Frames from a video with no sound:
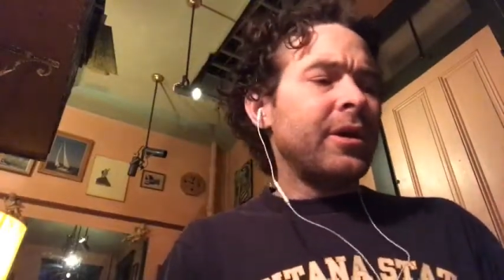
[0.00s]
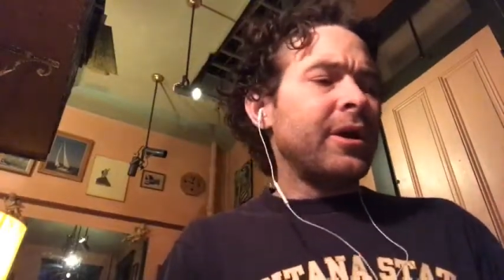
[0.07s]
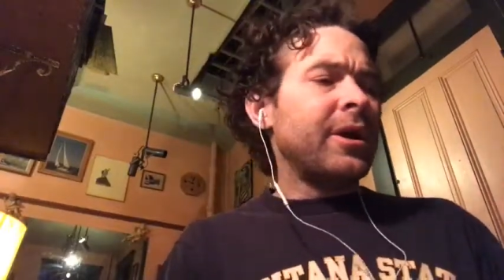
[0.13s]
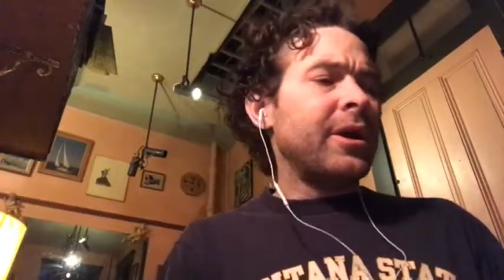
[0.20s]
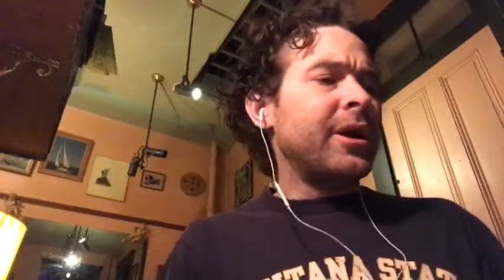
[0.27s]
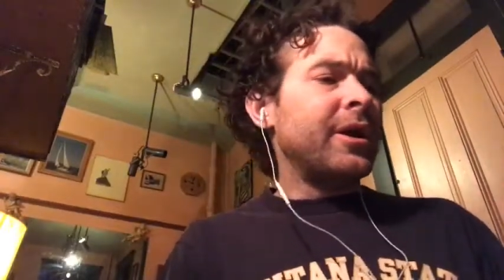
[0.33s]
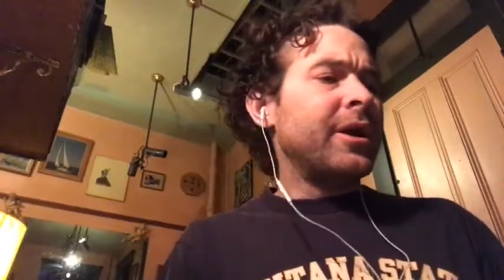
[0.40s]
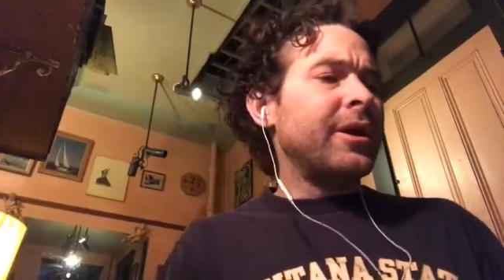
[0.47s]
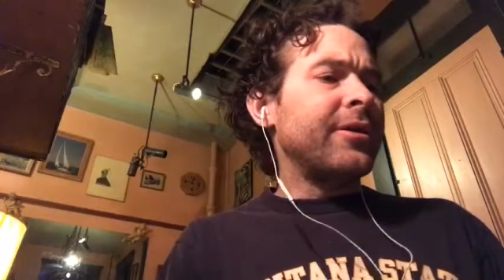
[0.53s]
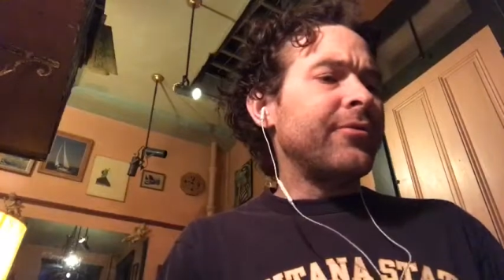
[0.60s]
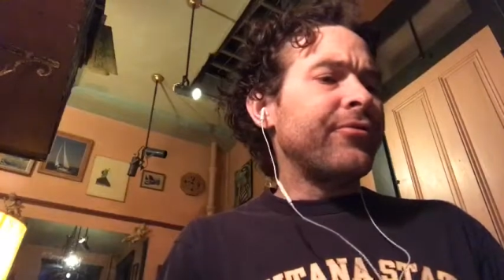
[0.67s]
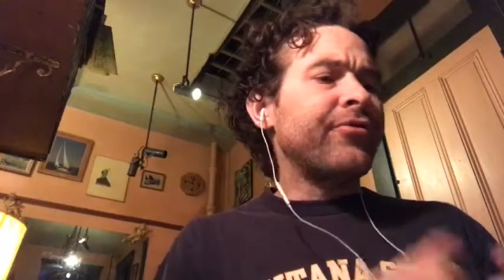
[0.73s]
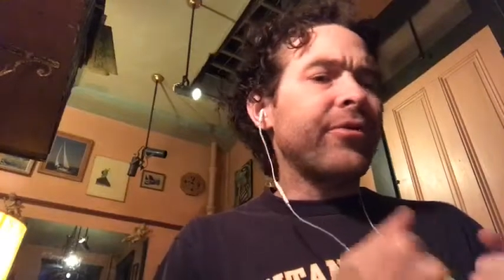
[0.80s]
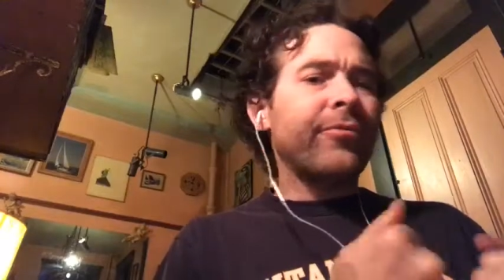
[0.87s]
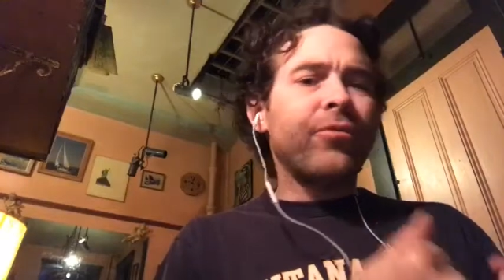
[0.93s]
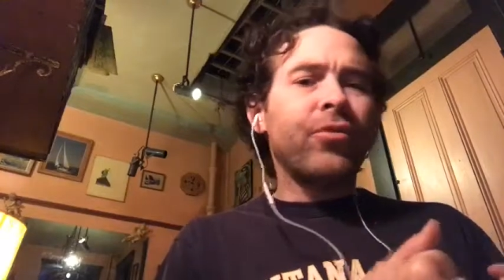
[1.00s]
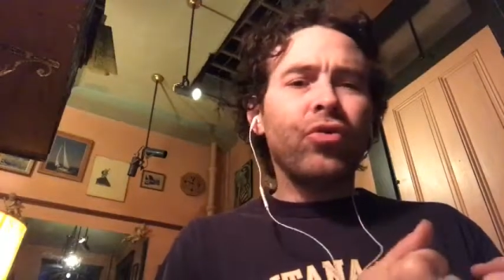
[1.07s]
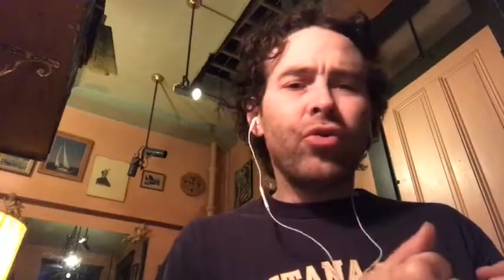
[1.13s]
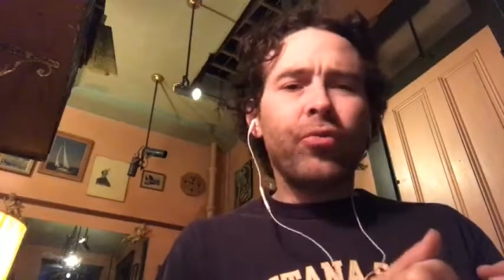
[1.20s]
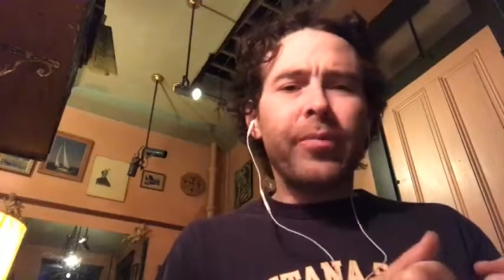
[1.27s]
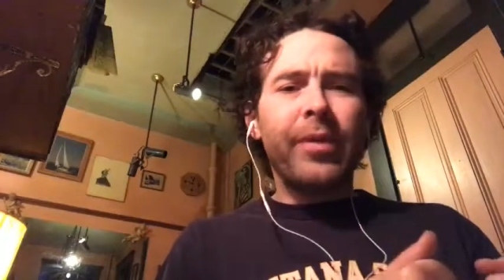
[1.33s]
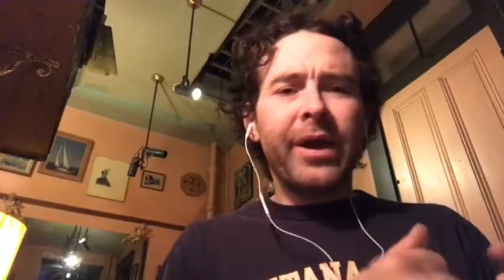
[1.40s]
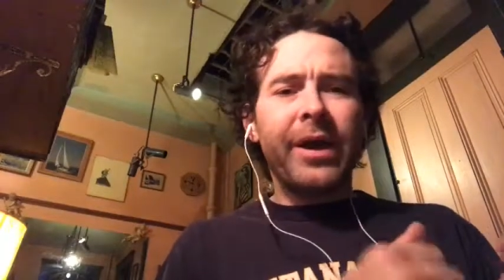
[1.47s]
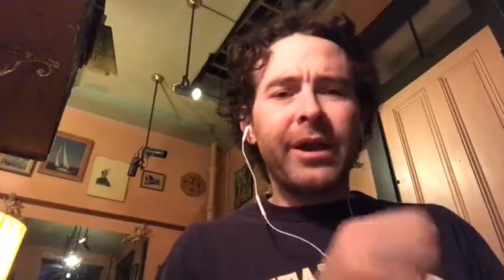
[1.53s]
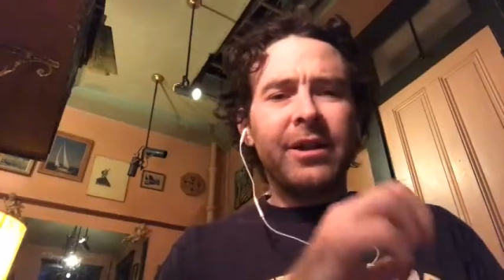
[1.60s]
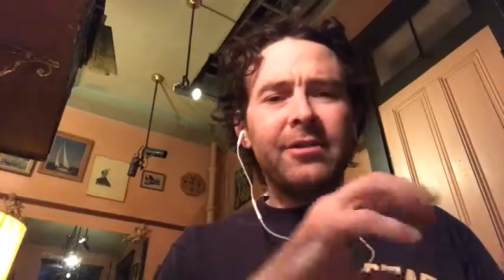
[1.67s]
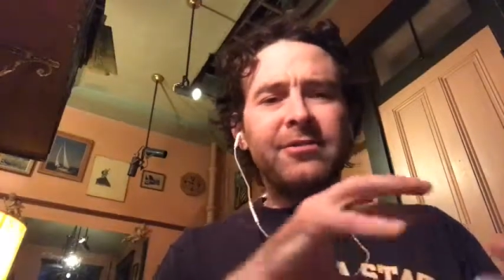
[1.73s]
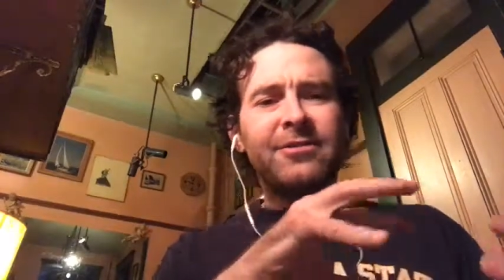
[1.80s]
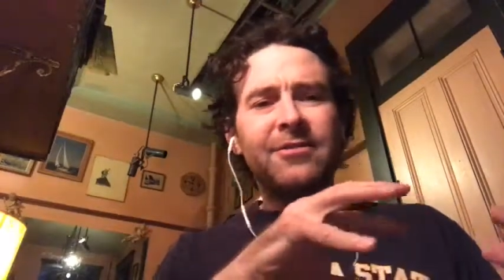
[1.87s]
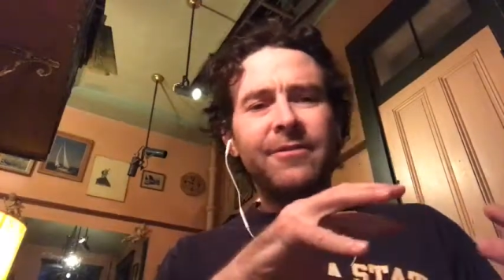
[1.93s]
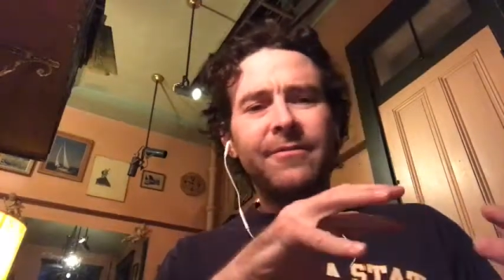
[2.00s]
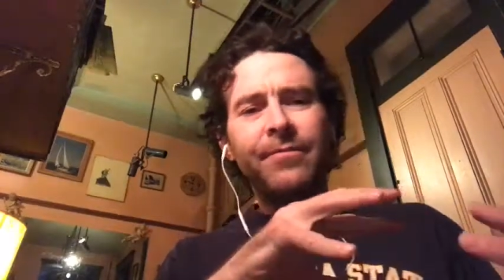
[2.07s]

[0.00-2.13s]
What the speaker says: from Rollo May, and it's